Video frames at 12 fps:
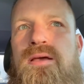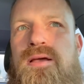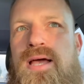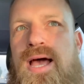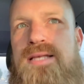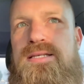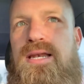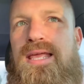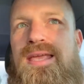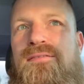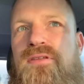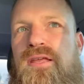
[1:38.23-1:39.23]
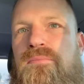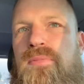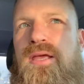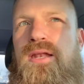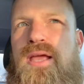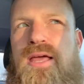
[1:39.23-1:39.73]
has an evening
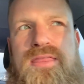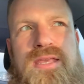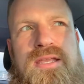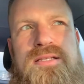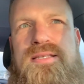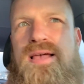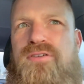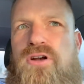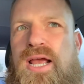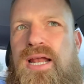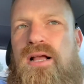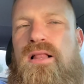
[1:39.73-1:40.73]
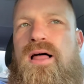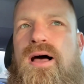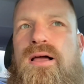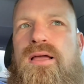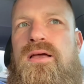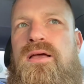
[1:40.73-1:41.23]
meeting, I think it's 7 or 8 o'clock,